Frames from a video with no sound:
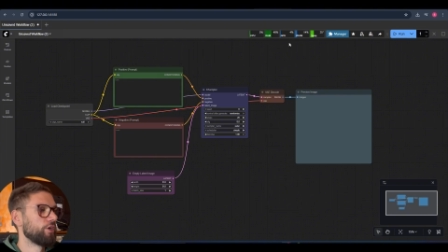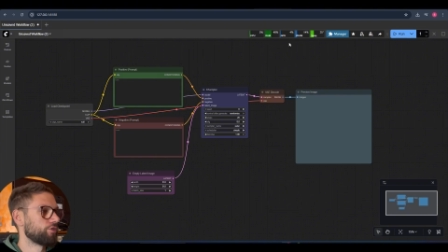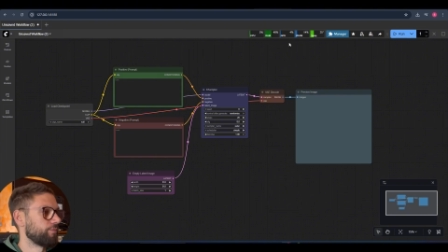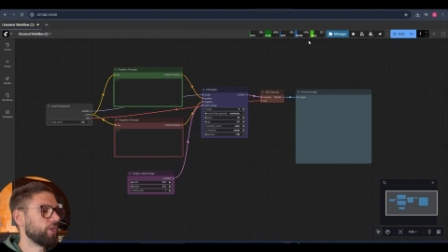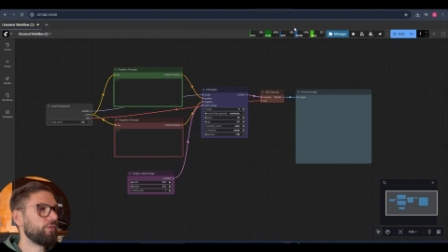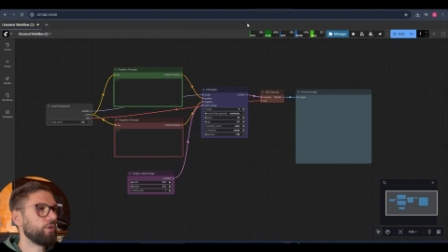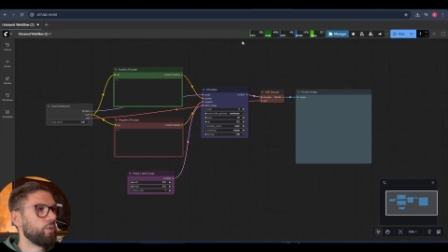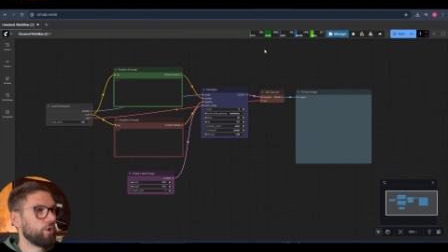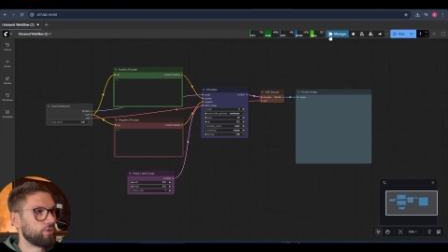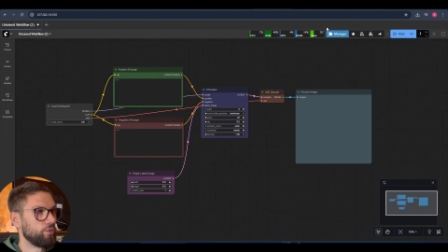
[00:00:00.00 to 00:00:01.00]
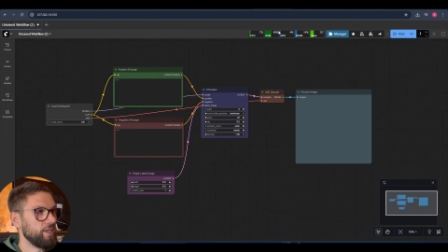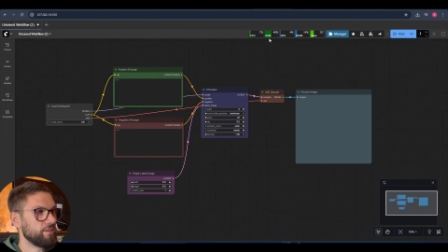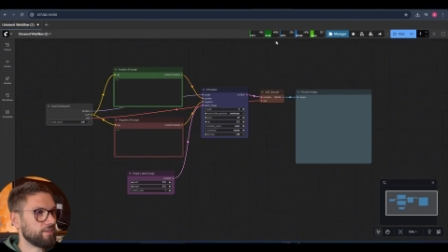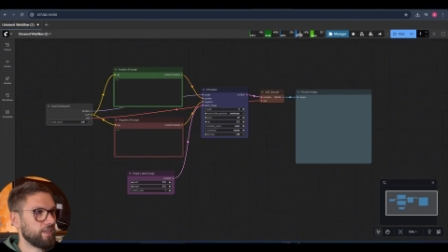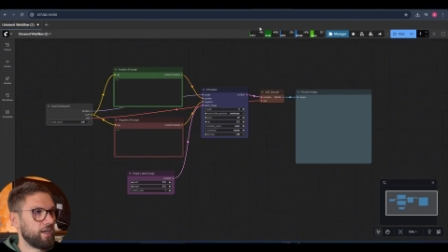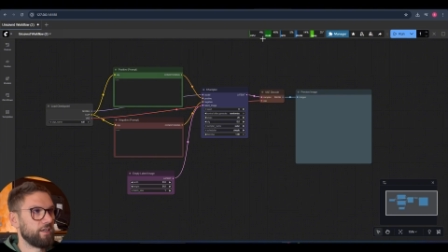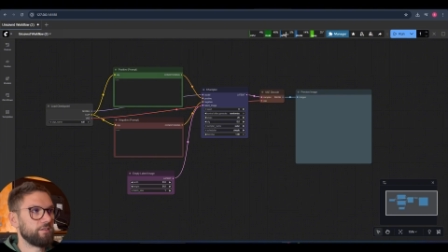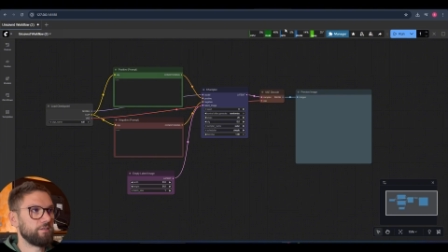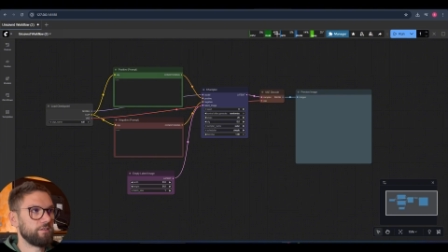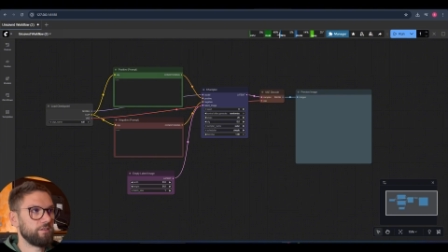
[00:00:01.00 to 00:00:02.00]
So if you want to install
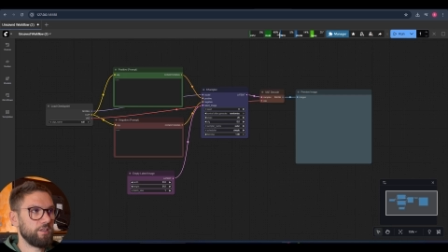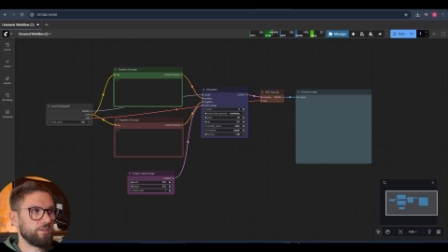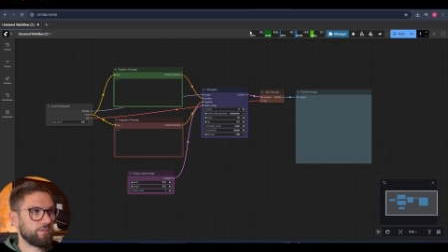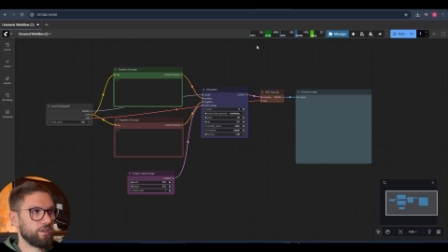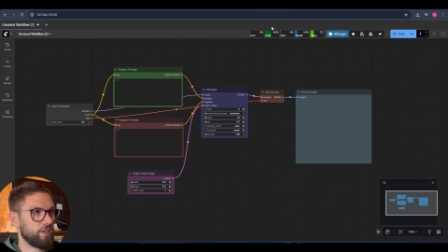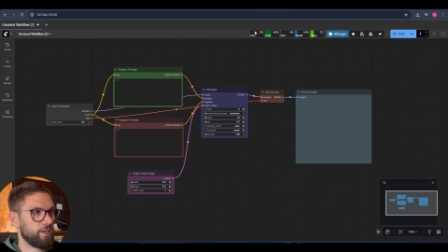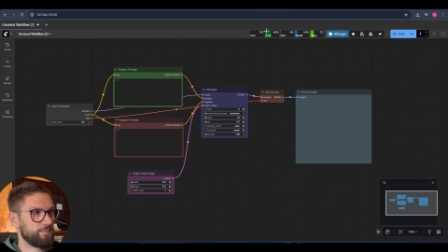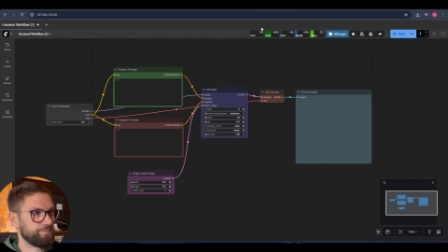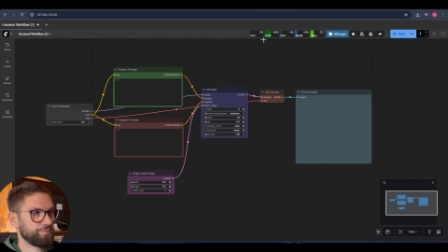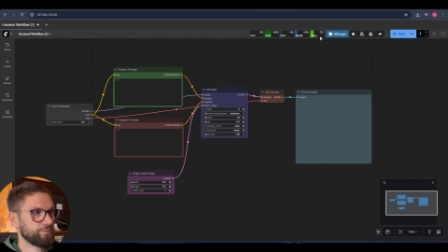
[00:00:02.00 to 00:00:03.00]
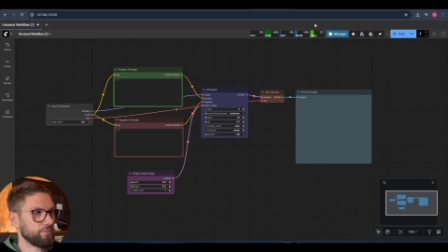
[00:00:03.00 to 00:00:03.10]
this um,